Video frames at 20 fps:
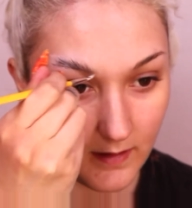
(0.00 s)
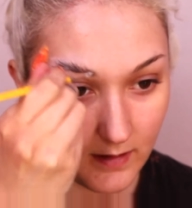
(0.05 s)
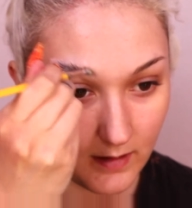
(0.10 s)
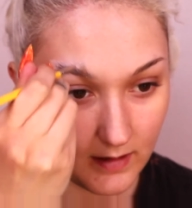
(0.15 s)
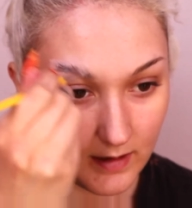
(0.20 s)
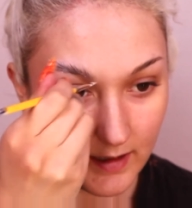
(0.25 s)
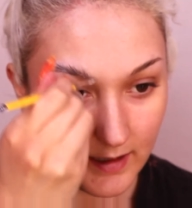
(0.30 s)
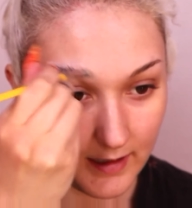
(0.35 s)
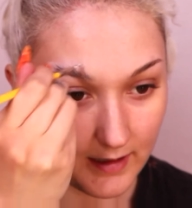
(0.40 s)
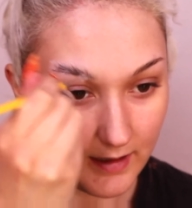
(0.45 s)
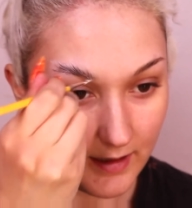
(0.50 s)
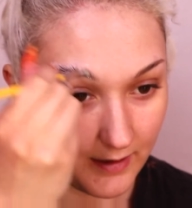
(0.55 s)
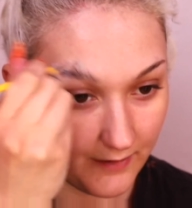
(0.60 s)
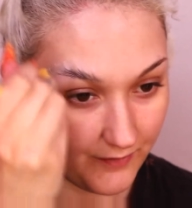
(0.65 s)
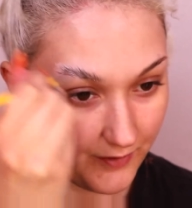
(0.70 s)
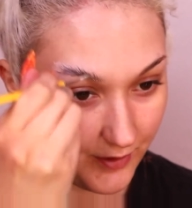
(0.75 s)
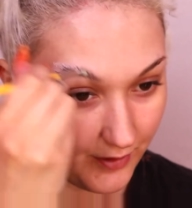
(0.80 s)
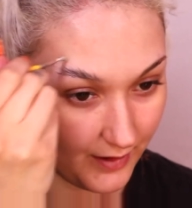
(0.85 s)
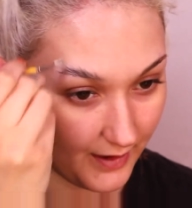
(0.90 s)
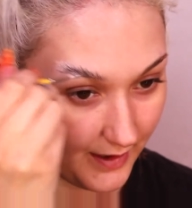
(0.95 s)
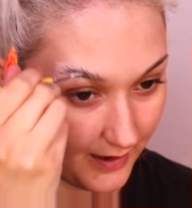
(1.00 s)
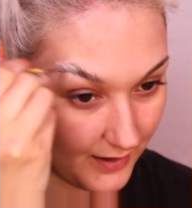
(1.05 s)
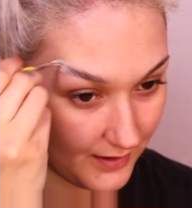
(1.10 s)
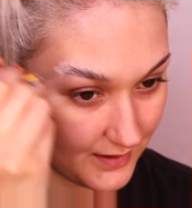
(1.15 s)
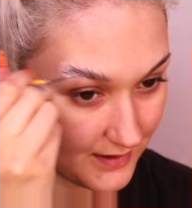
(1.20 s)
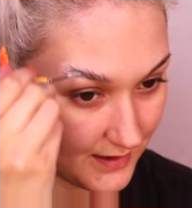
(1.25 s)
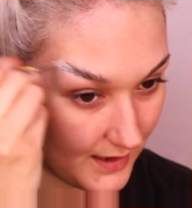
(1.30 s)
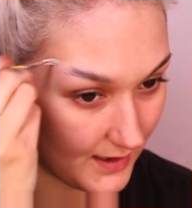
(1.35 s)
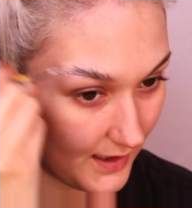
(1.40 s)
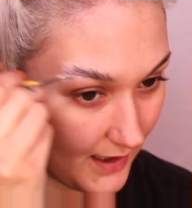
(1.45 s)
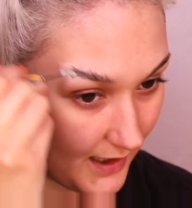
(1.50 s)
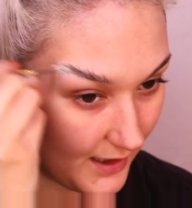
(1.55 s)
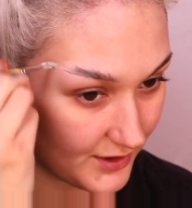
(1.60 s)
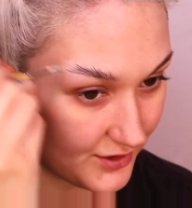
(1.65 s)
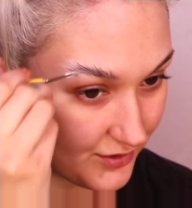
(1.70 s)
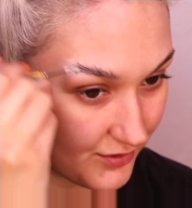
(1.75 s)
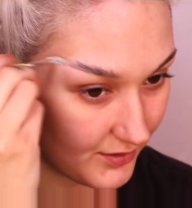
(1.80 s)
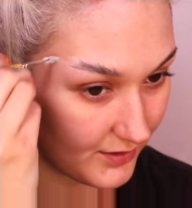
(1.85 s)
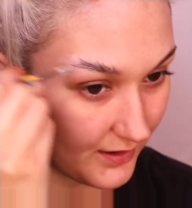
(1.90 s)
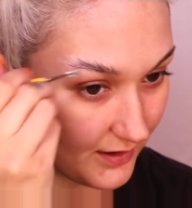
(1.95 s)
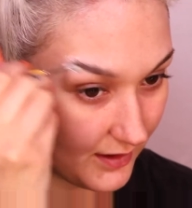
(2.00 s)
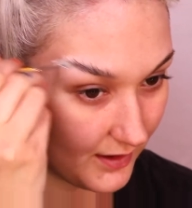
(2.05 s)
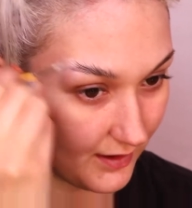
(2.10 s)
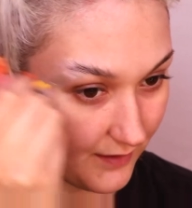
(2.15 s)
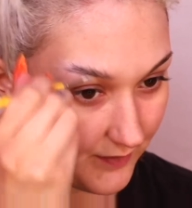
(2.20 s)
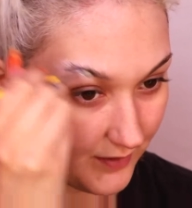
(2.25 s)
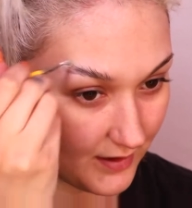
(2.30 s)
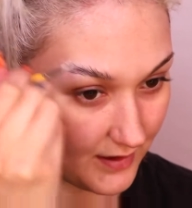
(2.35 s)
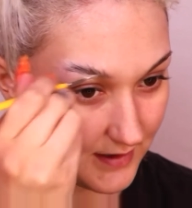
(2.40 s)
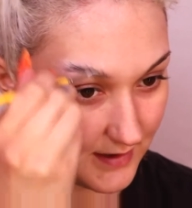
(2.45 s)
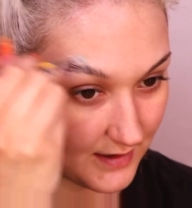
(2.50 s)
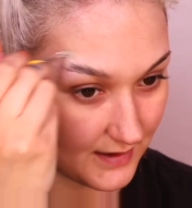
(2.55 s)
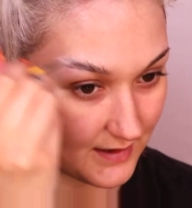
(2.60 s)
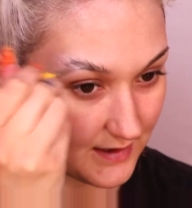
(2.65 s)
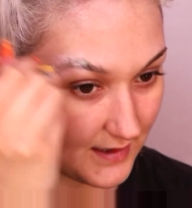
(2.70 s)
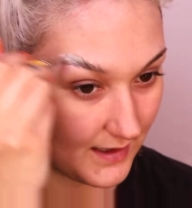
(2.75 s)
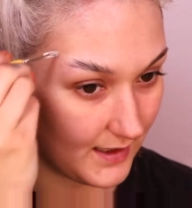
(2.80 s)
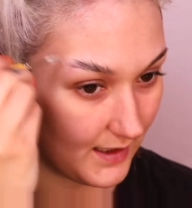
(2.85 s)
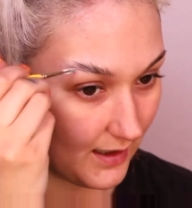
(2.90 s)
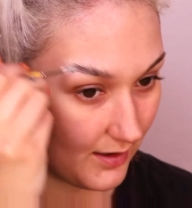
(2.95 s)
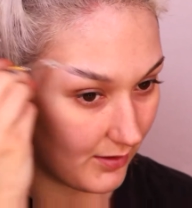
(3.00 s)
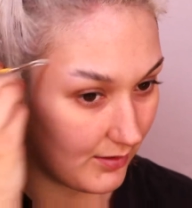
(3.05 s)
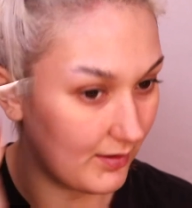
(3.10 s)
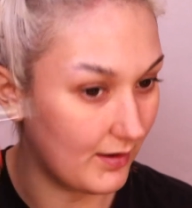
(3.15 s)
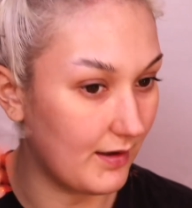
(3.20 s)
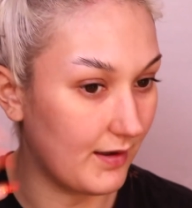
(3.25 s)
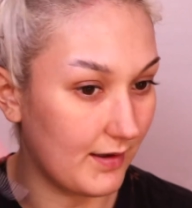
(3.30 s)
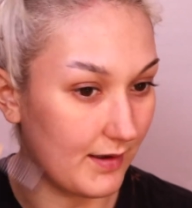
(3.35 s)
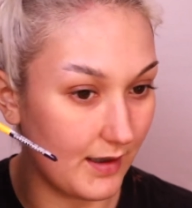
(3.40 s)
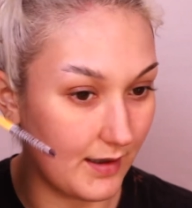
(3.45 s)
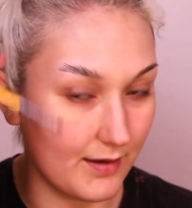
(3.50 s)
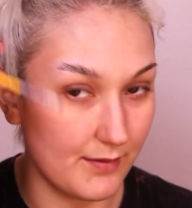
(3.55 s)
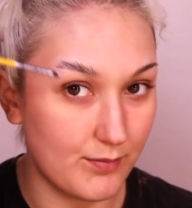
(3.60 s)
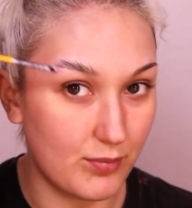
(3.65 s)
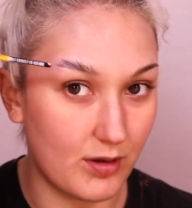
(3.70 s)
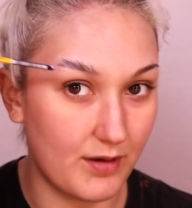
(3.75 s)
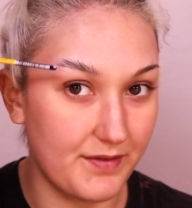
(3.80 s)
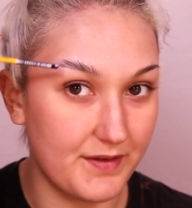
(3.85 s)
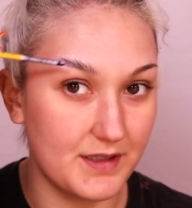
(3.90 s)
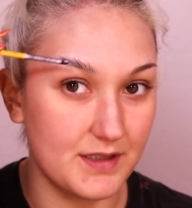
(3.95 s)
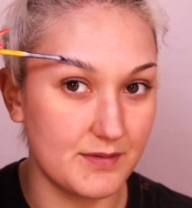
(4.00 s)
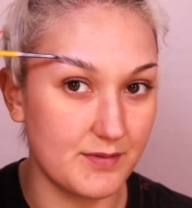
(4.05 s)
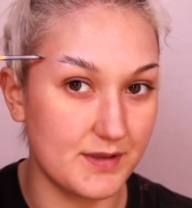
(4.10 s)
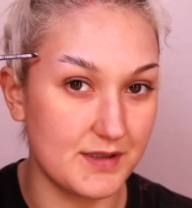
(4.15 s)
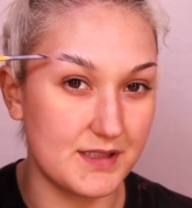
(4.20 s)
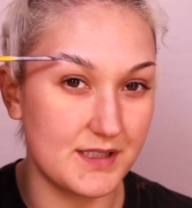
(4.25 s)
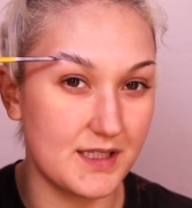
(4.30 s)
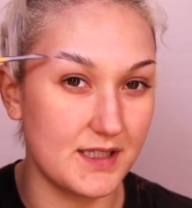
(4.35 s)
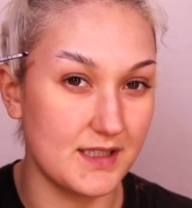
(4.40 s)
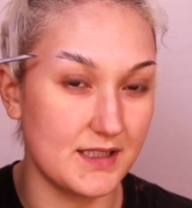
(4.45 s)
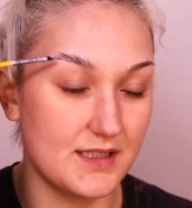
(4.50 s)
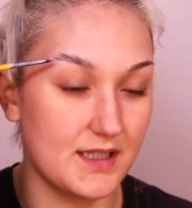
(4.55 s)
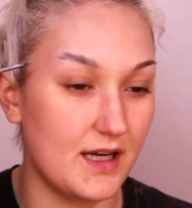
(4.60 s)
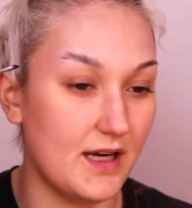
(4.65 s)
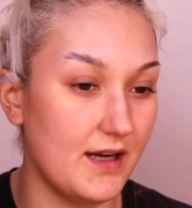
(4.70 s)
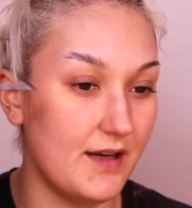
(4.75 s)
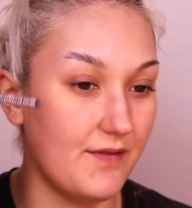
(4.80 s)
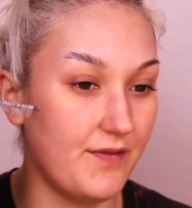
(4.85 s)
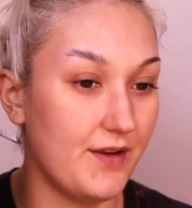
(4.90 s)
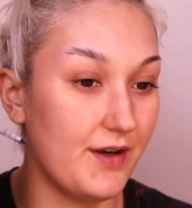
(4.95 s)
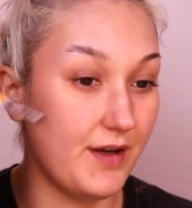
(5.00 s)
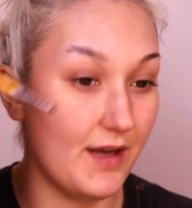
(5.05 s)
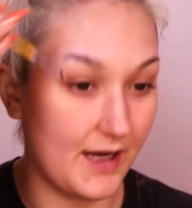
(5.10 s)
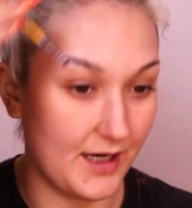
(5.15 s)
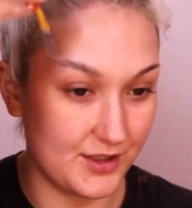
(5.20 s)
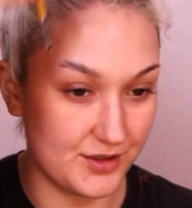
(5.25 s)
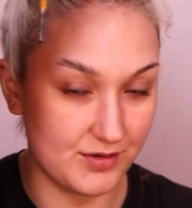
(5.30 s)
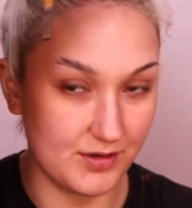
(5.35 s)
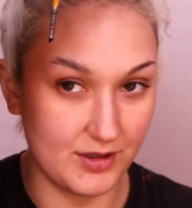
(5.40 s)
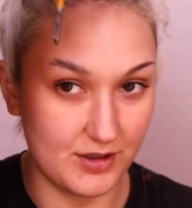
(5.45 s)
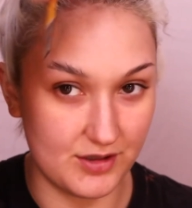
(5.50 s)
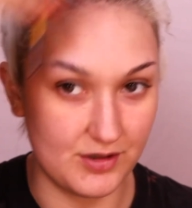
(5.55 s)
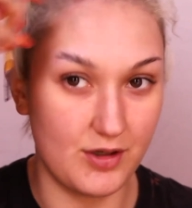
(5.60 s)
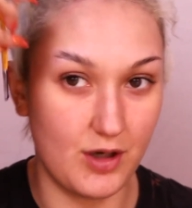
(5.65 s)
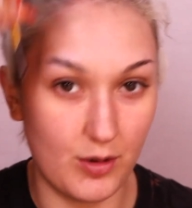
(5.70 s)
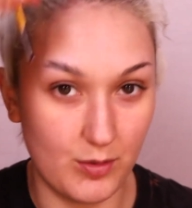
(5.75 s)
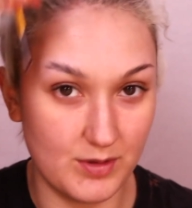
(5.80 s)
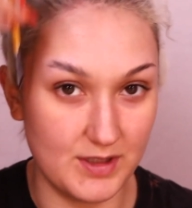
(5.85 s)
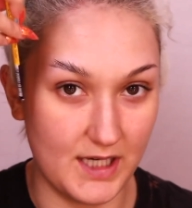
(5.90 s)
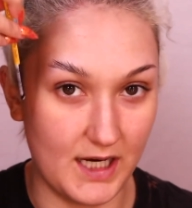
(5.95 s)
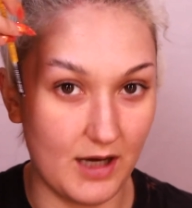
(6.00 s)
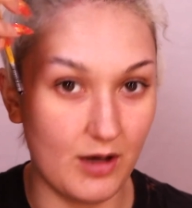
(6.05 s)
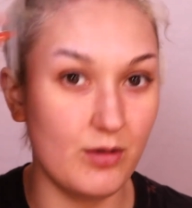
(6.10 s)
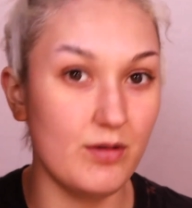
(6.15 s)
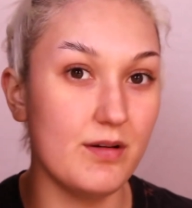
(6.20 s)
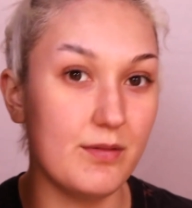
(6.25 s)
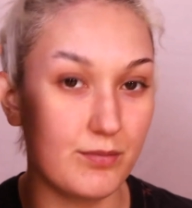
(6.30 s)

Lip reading: And if your hair is naturally, like if you guys can see how I kind of brought these ones to the side, if they naturally go down, then